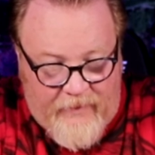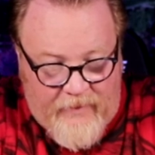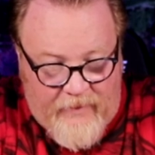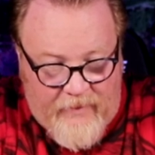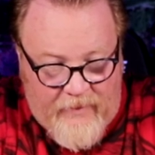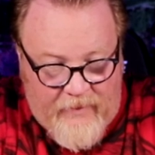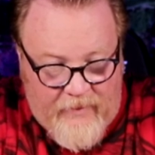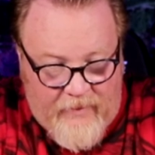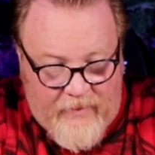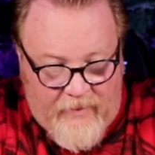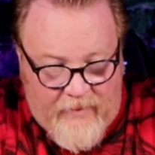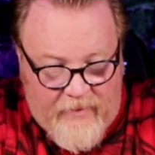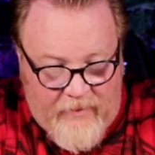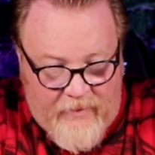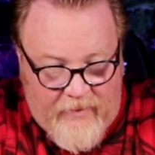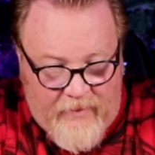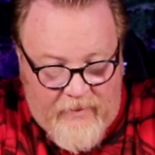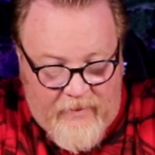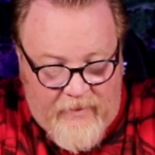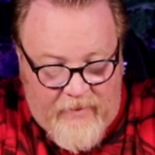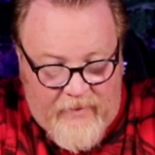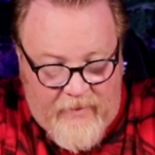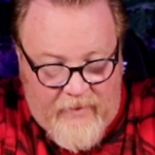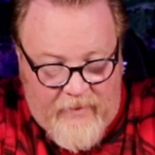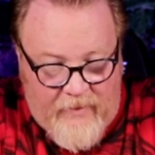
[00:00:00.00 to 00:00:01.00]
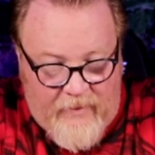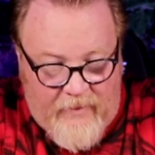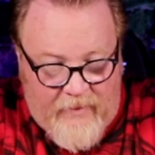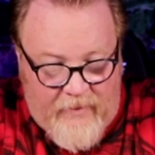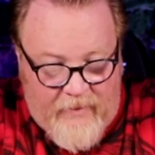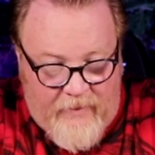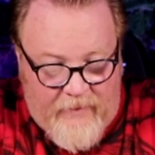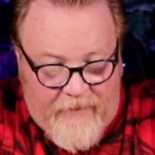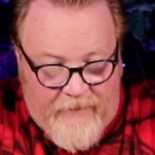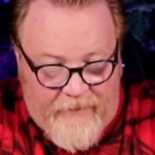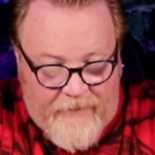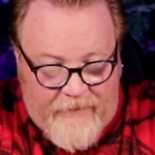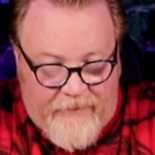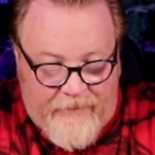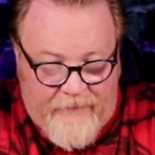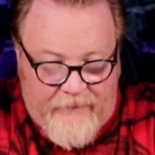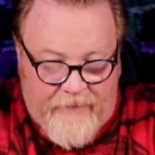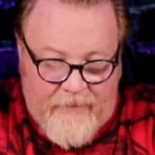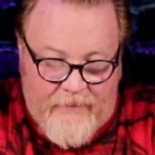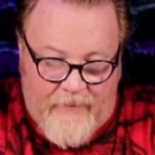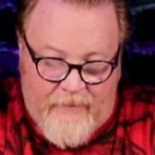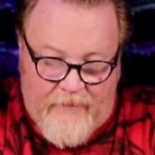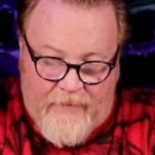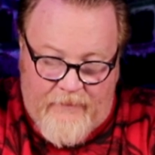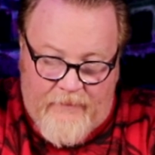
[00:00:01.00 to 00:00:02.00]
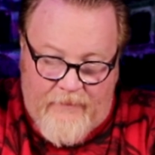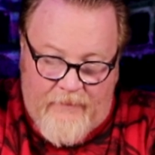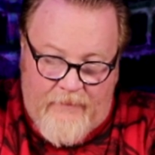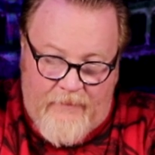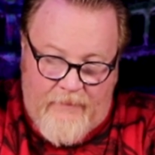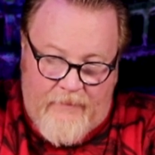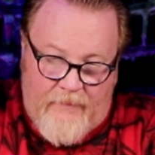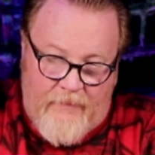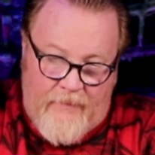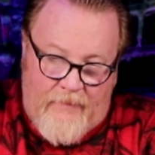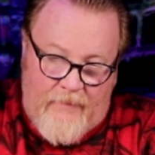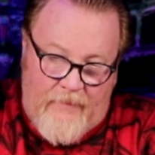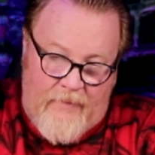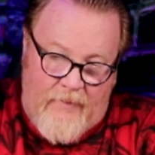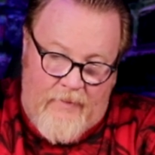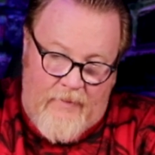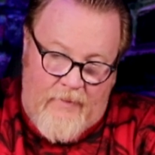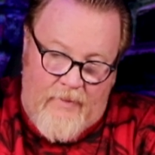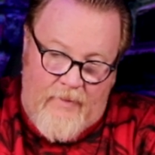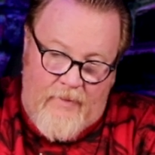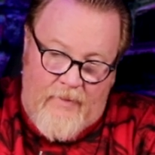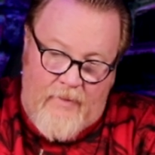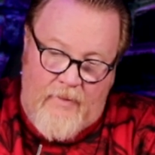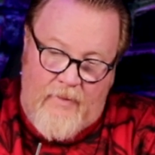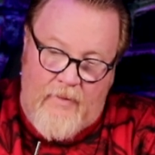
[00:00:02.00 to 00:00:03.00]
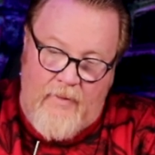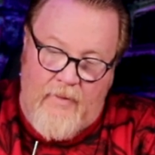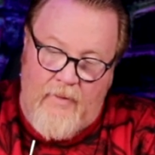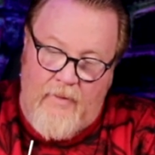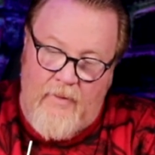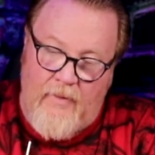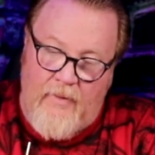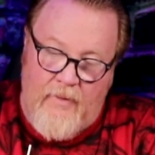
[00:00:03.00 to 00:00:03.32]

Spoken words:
(silence)